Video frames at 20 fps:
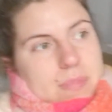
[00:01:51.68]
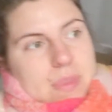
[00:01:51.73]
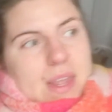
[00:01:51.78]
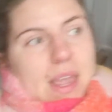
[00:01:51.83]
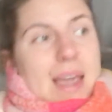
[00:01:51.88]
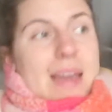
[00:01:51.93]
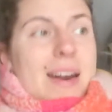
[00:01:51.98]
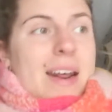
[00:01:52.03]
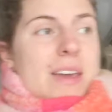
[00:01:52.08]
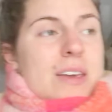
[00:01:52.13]

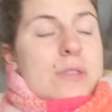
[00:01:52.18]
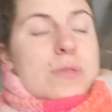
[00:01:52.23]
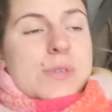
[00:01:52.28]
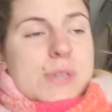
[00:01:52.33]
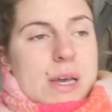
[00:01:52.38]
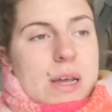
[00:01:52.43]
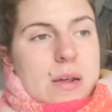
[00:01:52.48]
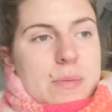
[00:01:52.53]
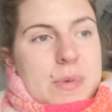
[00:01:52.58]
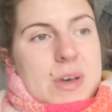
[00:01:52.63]
And I use
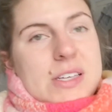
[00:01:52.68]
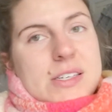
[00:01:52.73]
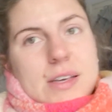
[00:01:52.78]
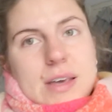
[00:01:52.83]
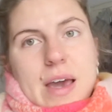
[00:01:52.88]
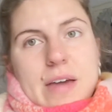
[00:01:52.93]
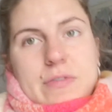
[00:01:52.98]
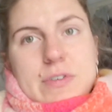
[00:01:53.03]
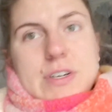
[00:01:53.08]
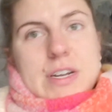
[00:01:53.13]
it basically
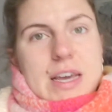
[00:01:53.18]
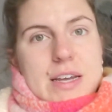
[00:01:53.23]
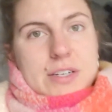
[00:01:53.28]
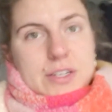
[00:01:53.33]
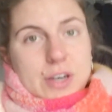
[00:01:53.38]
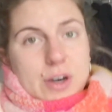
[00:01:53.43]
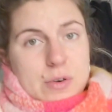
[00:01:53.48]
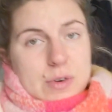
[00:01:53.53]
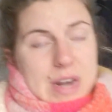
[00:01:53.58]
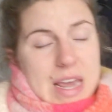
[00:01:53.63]
every day to
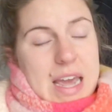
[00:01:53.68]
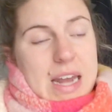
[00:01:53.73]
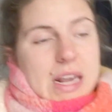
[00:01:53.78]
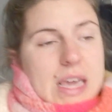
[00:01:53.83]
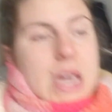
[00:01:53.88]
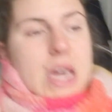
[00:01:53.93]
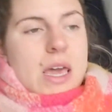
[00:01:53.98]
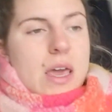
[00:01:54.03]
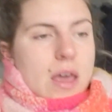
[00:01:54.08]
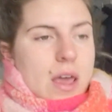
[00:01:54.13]
go
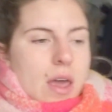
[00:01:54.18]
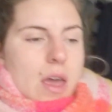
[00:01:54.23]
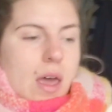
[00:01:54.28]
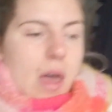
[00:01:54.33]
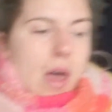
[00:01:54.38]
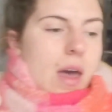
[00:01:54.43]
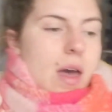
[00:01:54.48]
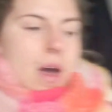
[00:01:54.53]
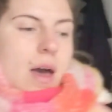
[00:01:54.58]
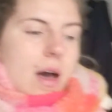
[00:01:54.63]
nanny.
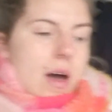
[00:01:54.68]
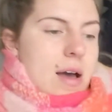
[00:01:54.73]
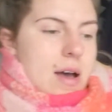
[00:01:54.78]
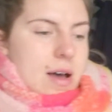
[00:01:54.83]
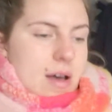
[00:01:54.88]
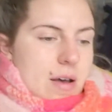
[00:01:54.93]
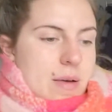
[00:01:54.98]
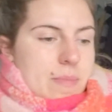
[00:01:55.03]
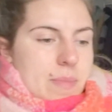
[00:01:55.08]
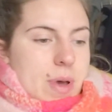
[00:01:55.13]

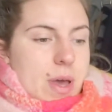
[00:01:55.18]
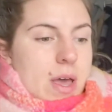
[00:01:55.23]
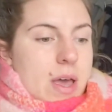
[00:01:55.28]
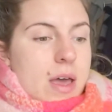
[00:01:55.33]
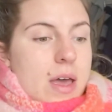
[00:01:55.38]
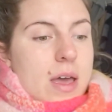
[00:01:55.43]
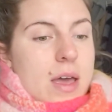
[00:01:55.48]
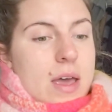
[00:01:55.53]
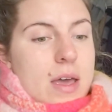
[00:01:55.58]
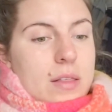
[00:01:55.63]

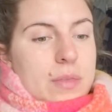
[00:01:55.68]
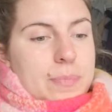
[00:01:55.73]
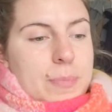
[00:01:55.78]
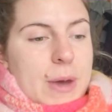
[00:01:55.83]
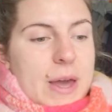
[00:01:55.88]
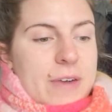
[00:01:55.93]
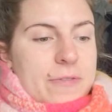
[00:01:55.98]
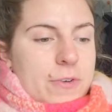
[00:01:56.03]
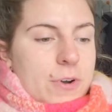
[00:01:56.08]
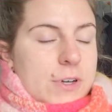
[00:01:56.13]

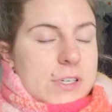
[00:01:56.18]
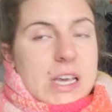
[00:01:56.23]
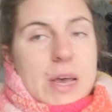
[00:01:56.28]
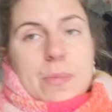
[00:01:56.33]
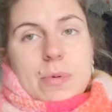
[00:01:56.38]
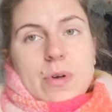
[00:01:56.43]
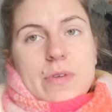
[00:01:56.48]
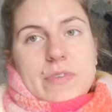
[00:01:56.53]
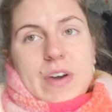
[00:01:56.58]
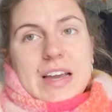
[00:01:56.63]
But for
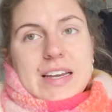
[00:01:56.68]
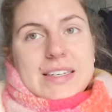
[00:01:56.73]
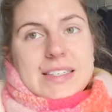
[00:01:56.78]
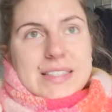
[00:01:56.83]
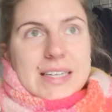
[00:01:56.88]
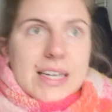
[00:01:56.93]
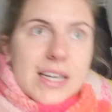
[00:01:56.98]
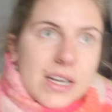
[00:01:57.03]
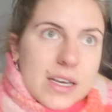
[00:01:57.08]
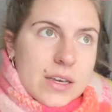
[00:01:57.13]
example, if I
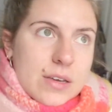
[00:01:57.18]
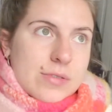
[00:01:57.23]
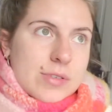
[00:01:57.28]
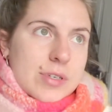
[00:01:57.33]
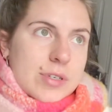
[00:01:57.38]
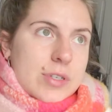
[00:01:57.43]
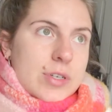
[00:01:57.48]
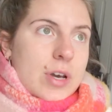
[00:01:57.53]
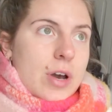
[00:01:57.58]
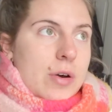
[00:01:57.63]
didn't use it
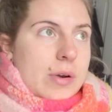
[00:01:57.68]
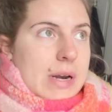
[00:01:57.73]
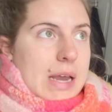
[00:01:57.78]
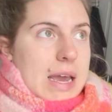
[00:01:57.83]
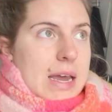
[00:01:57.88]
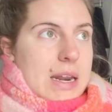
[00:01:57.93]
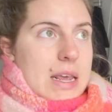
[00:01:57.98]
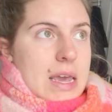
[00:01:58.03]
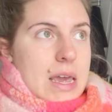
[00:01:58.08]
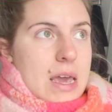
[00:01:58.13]
to go
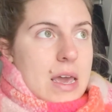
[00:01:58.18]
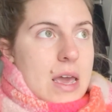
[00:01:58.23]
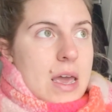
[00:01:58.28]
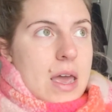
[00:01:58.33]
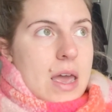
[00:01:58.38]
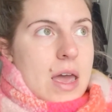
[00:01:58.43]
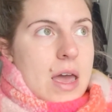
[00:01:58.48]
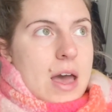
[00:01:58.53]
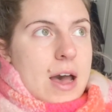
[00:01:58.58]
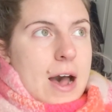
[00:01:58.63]
nanny,
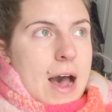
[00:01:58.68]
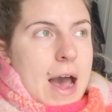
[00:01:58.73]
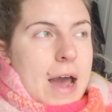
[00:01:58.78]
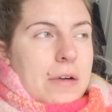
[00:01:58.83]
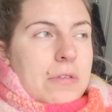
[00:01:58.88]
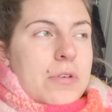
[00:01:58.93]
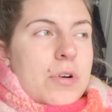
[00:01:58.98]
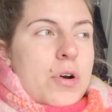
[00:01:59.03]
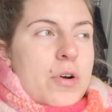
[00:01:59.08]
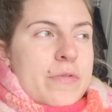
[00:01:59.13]
I
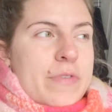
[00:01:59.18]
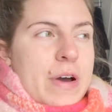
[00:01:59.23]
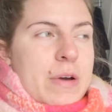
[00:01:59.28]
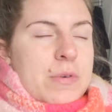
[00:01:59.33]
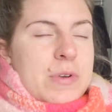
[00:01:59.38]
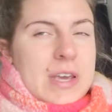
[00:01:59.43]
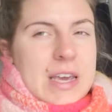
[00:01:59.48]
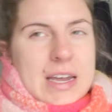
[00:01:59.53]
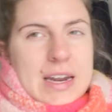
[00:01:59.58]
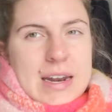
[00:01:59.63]
don't know if I
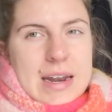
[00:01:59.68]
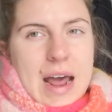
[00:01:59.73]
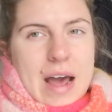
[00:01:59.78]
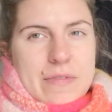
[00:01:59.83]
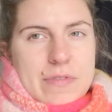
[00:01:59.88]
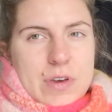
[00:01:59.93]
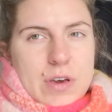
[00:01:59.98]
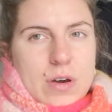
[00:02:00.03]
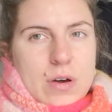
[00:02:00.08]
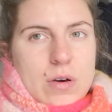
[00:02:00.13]
would get a
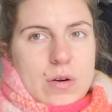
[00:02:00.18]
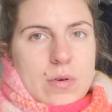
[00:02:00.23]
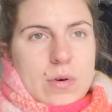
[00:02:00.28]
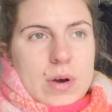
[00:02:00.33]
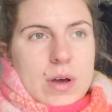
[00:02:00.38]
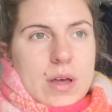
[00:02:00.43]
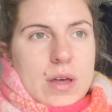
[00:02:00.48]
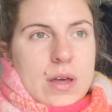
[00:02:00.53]
Navigo.